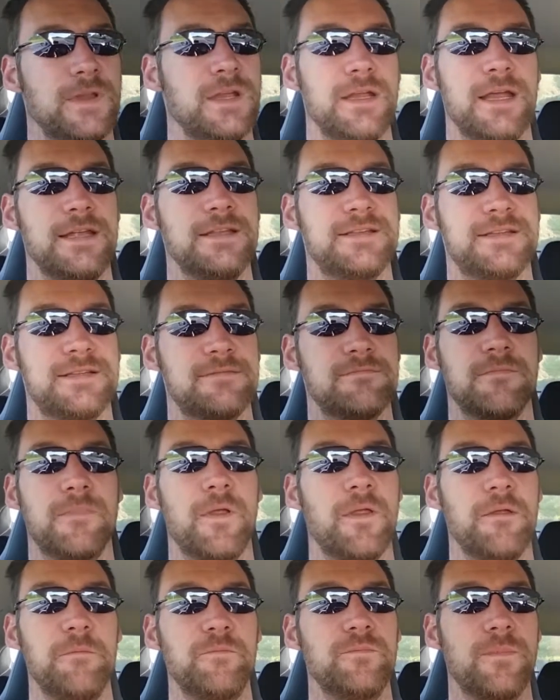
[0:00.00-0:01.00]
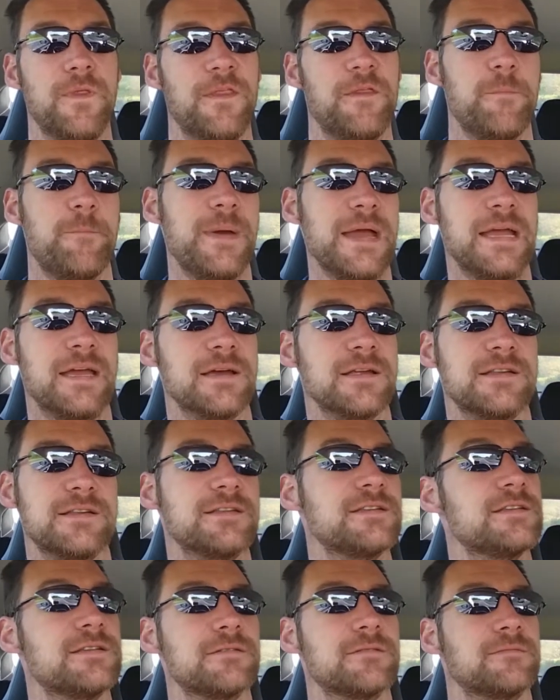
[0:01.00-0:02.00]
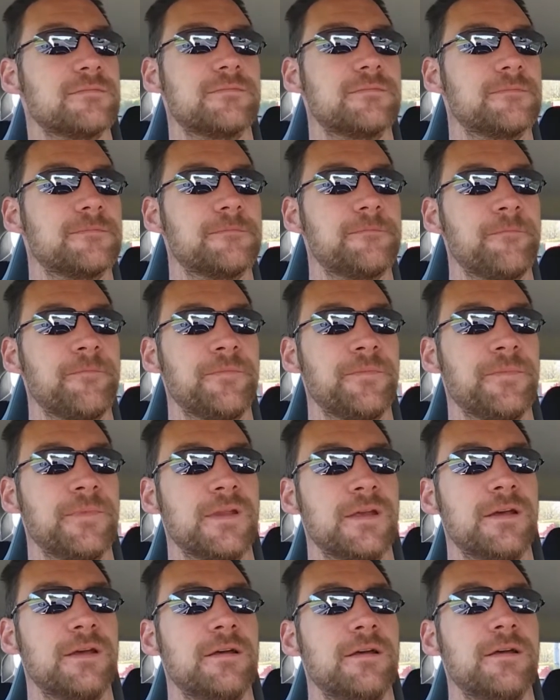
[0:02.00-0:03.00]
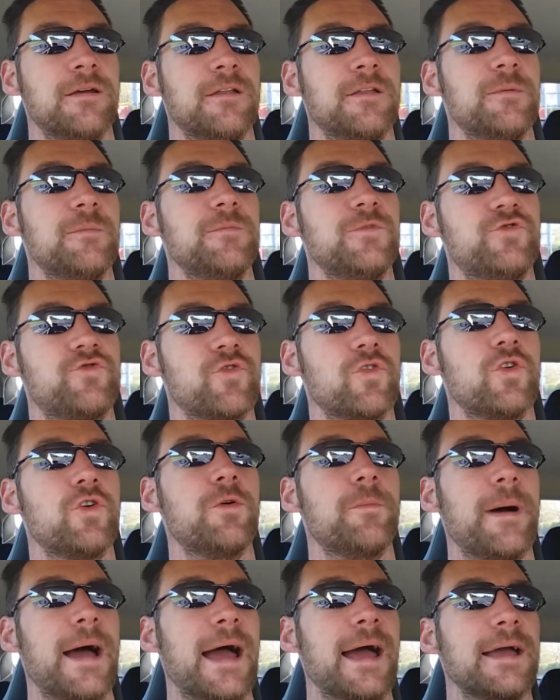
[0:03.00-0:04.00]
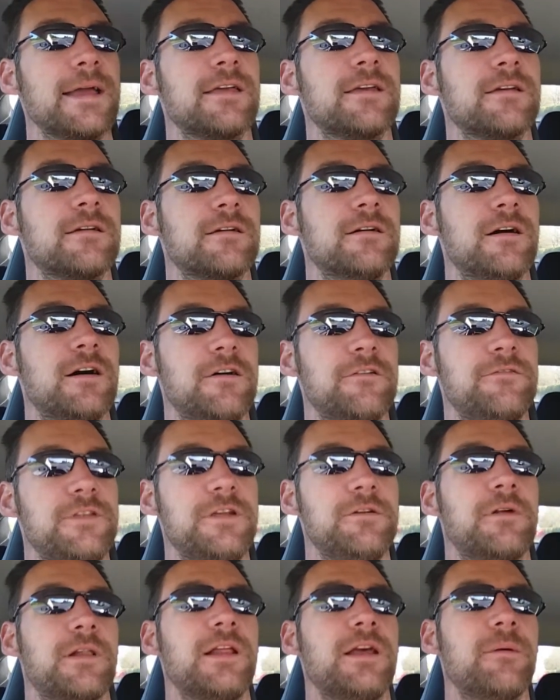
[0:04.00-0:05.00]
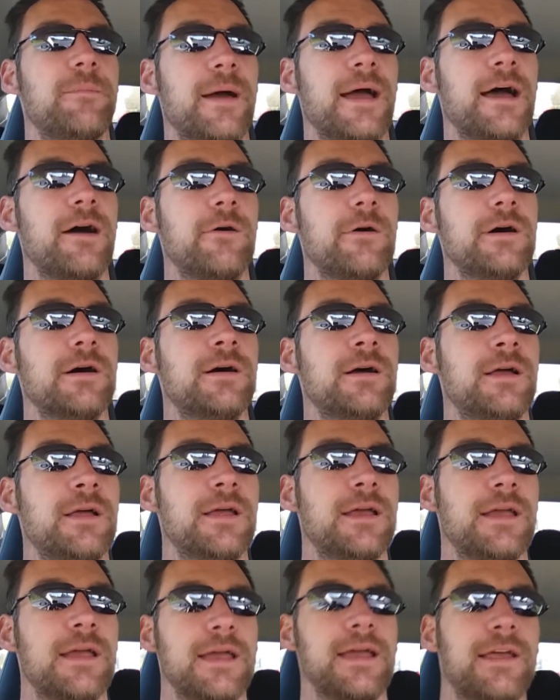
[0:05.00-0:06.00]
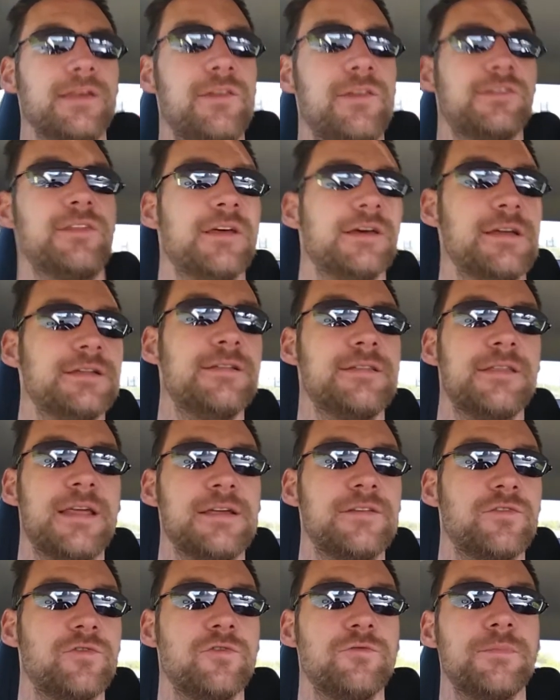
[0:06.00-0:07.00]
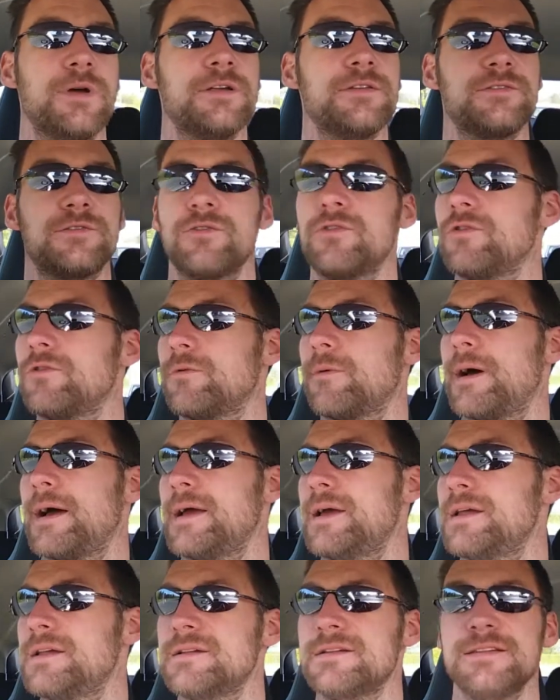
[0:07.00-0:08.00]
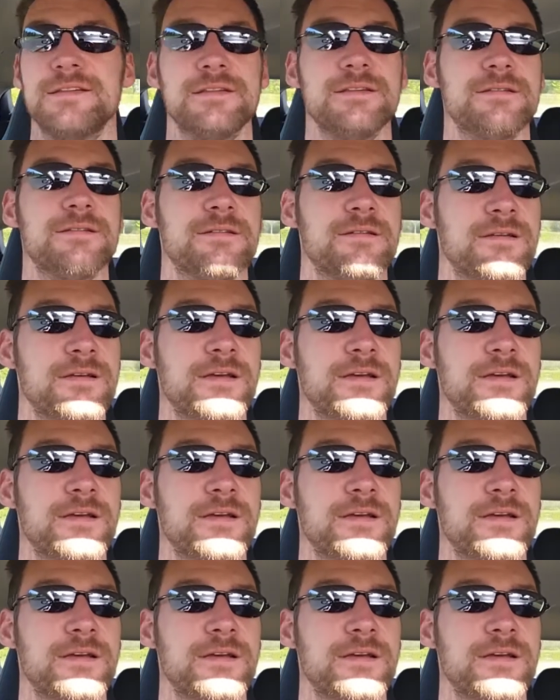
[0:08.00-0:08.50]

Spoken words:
It's the biggest drawback of nuclear power is that there's almost always